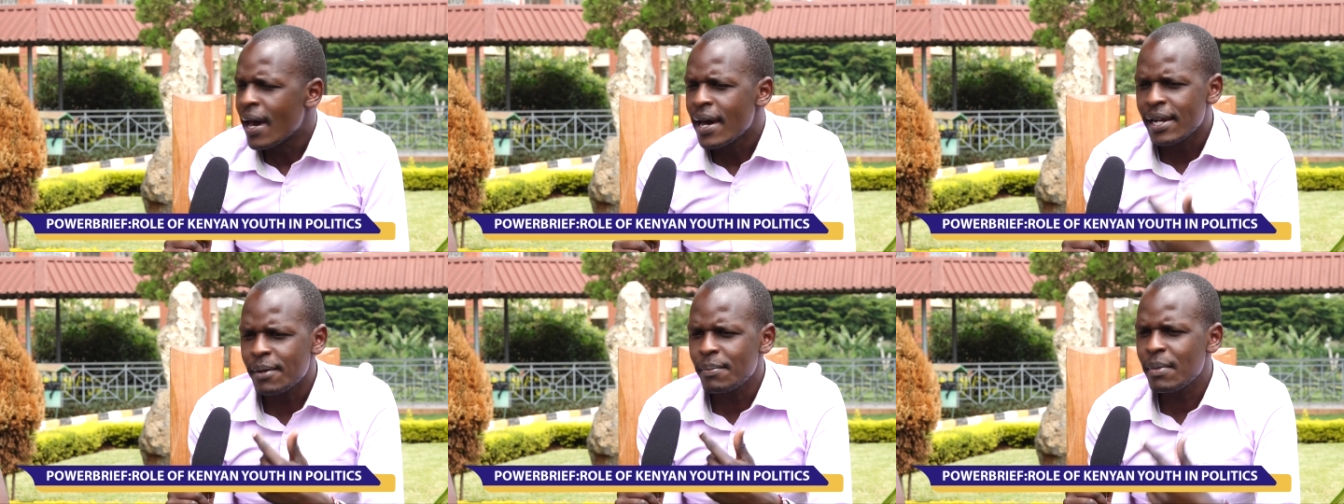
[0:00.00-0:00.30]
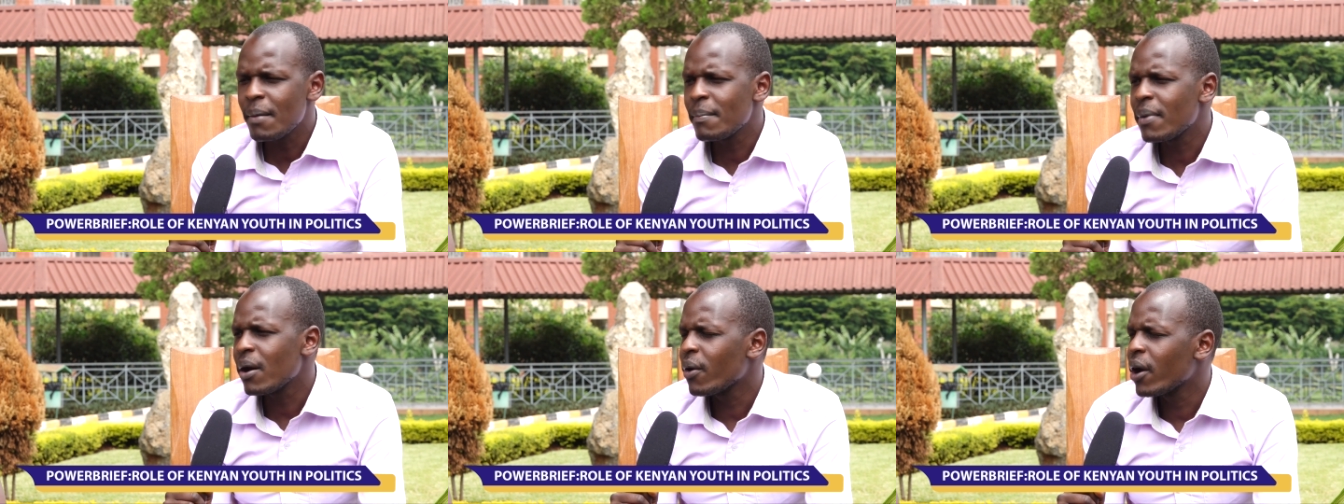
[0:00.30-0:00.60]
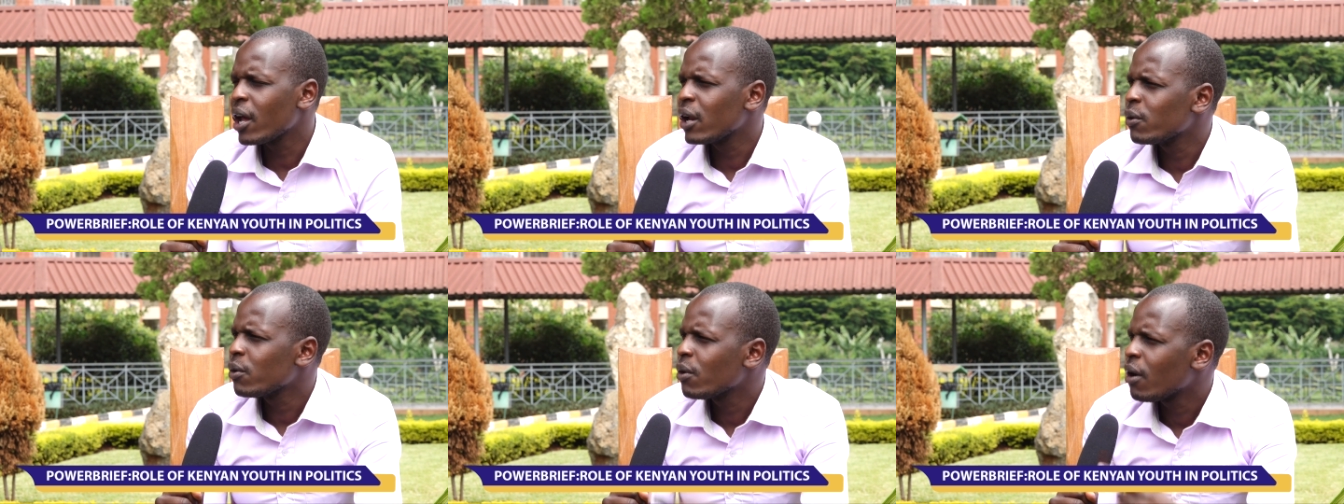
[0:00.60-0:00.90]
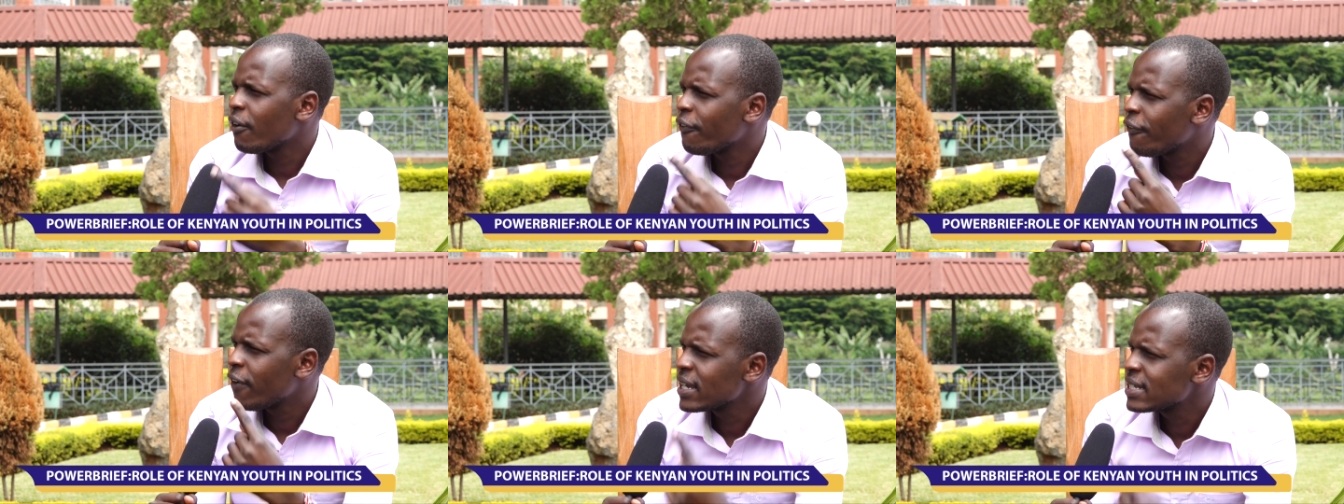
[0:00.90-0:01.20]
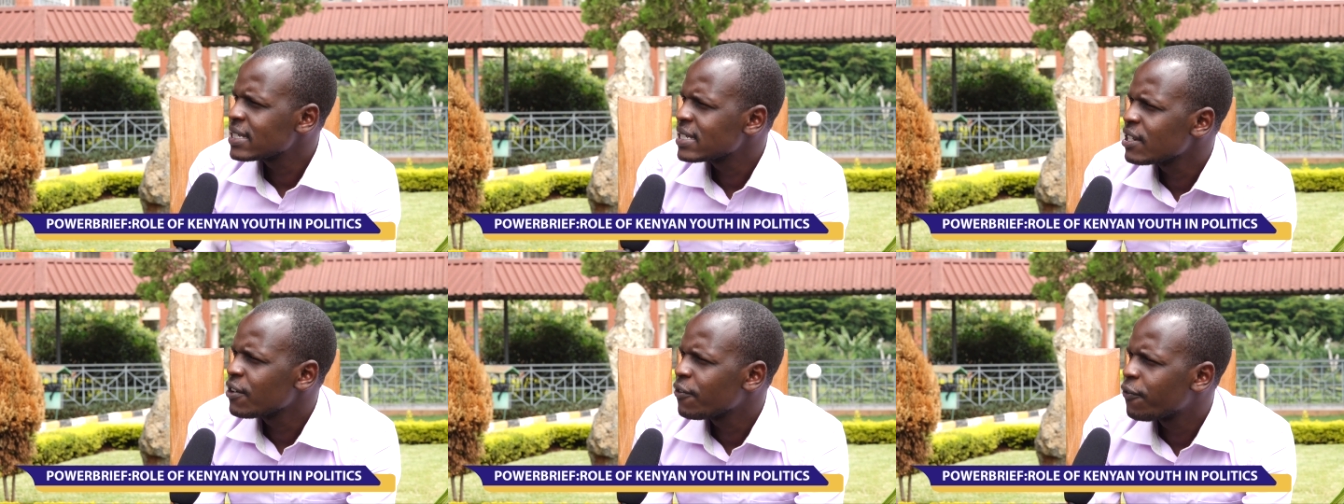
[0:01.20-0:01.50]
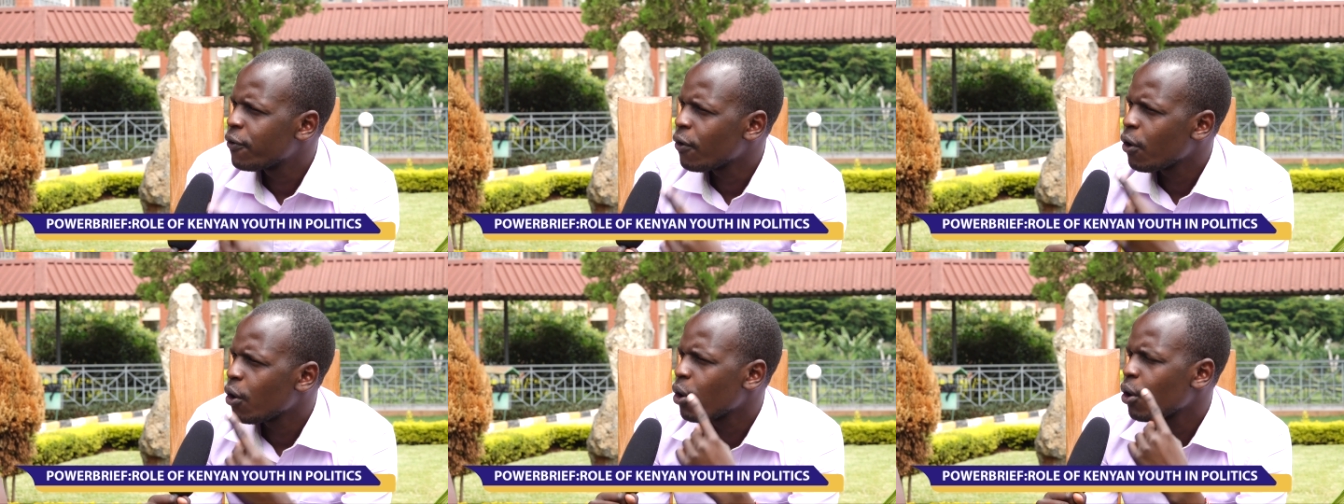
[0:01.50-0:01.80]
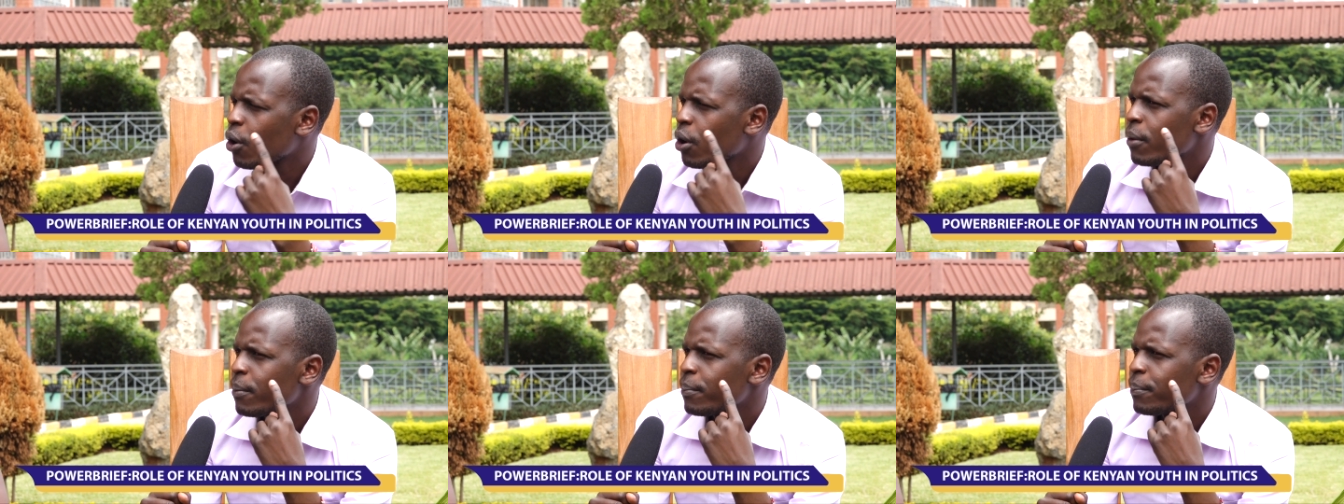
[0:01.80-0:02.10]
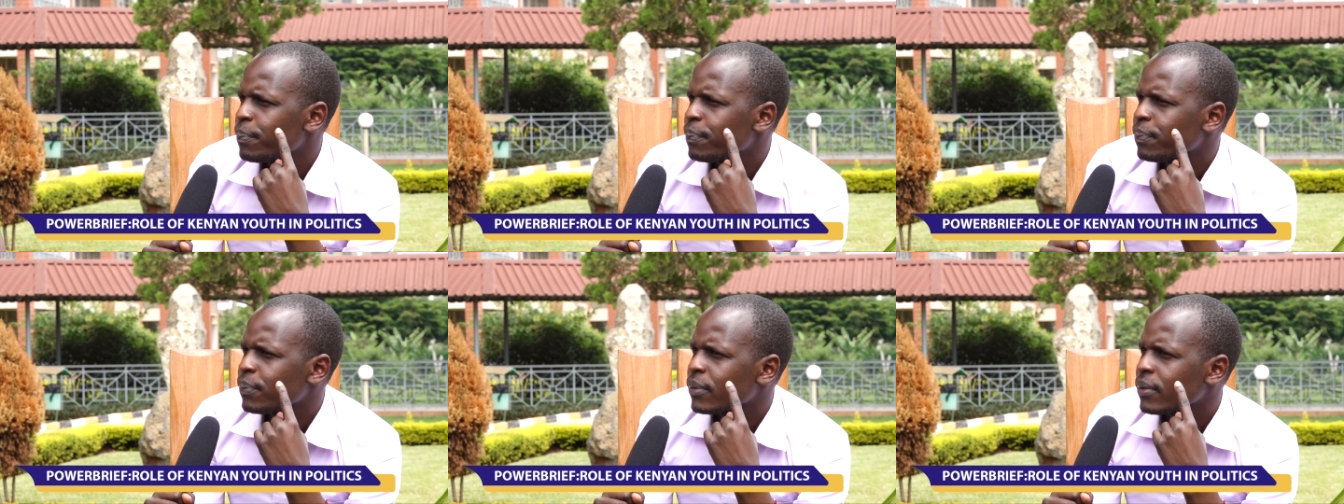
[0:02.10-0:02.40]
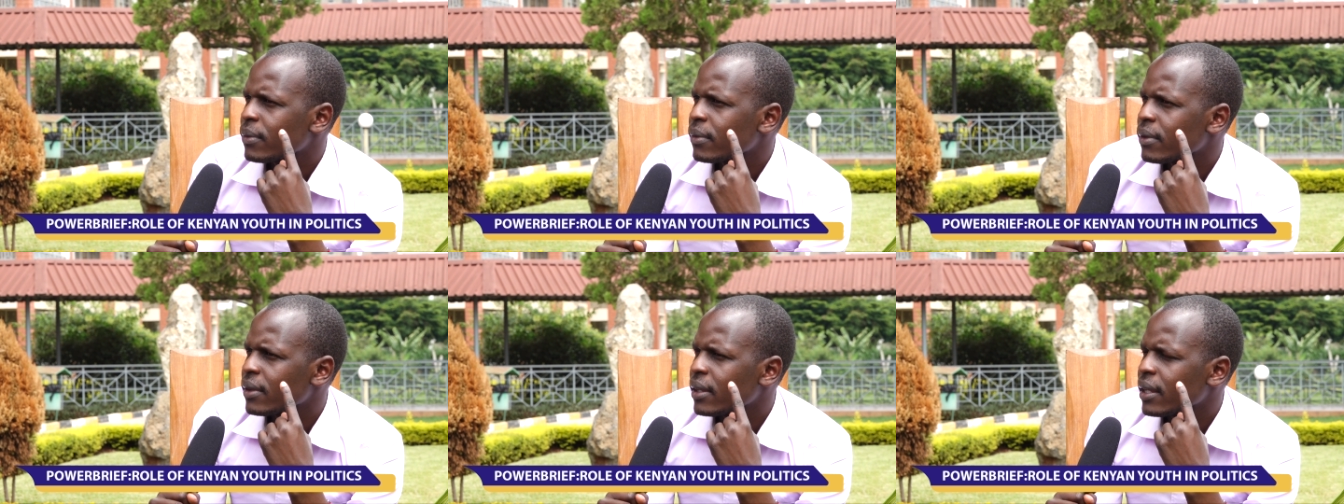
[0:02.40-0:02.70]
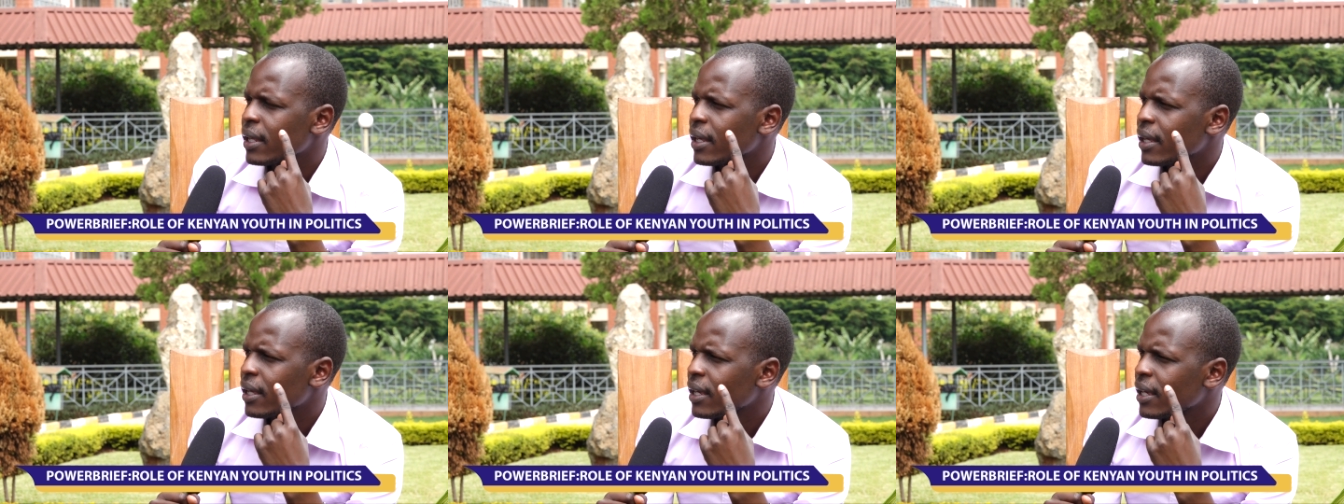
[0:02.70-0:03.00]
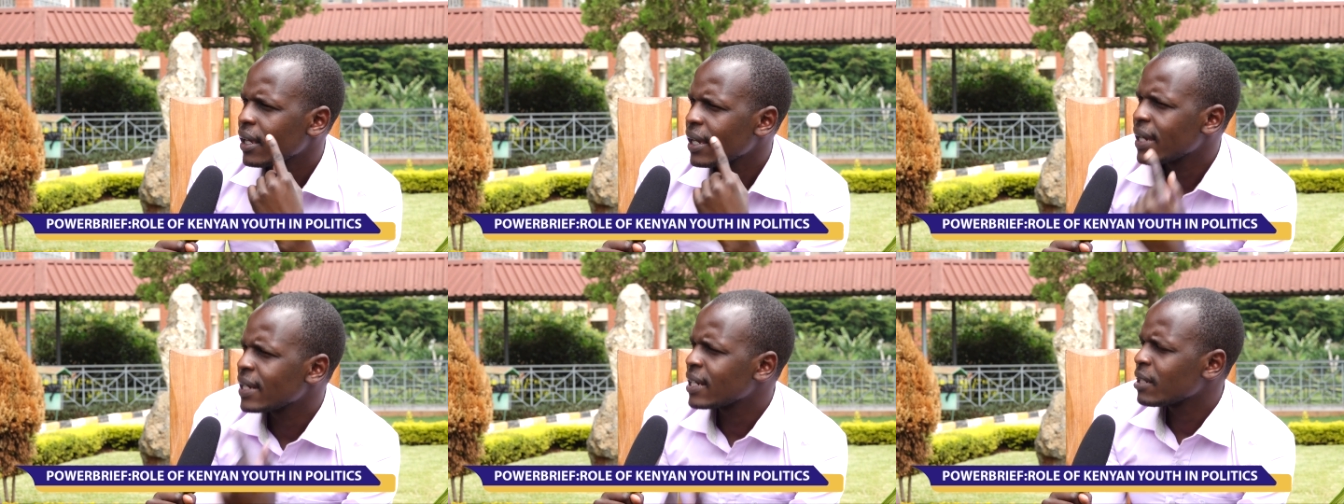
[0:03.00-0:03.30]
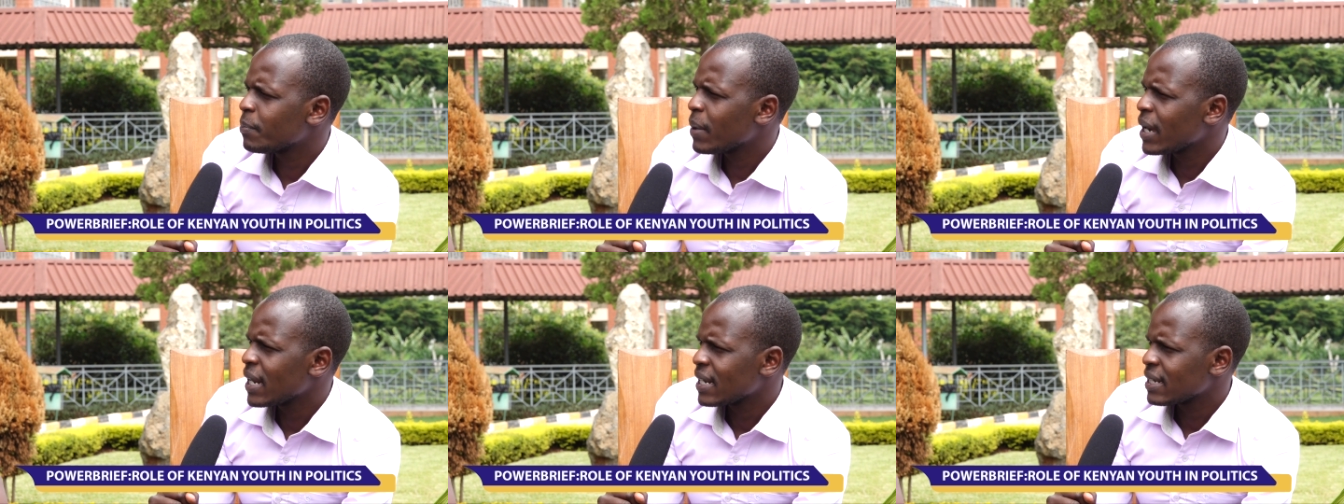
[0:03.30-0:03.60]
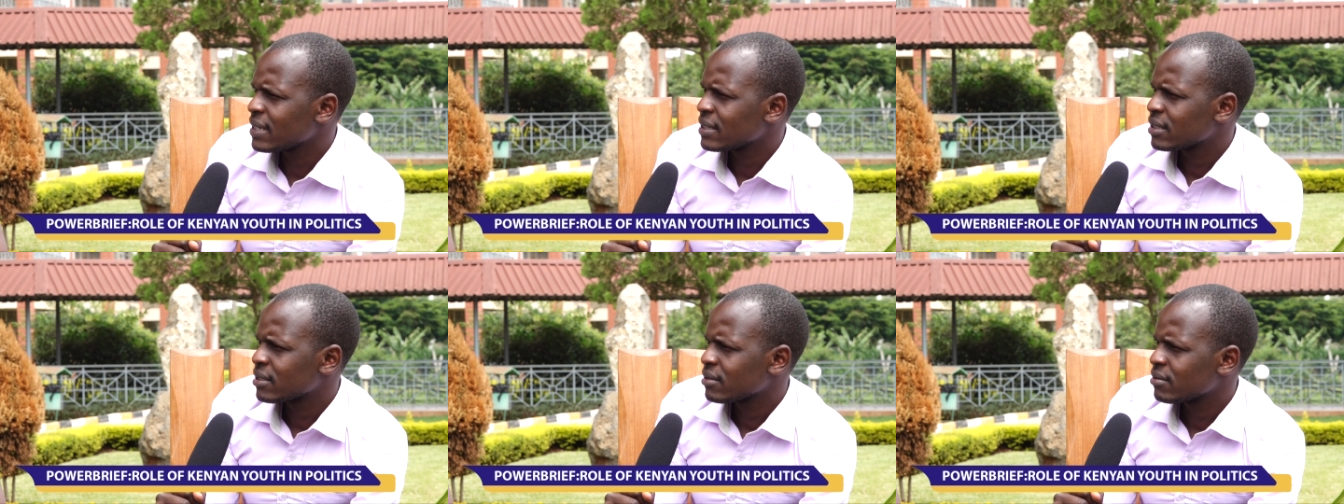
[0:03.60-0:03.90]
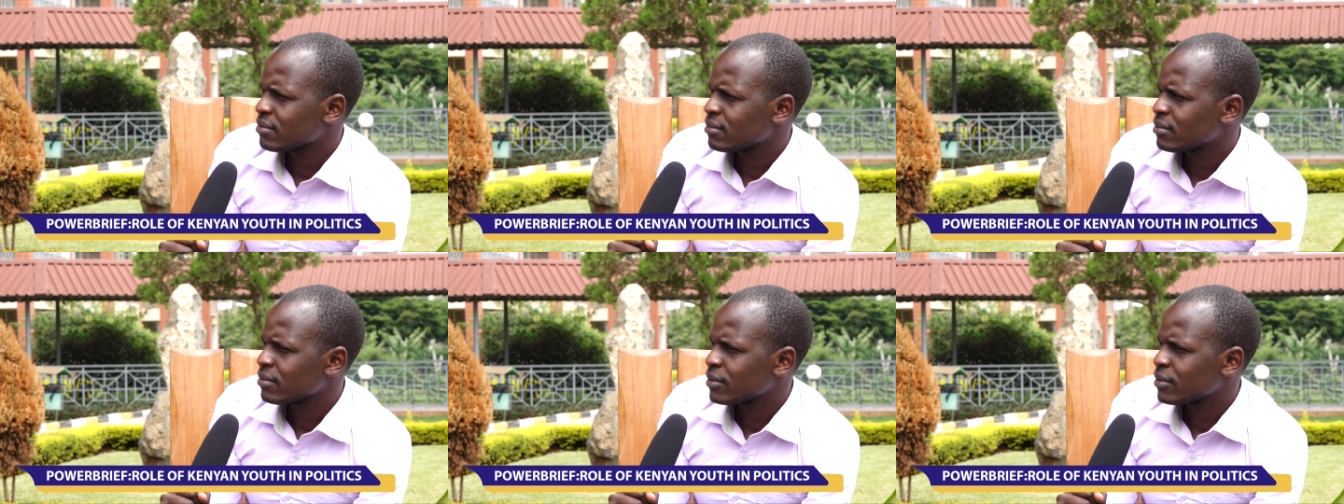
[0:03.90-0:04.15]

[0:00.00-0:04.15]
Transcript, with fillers: Remember when we were fighting for independence?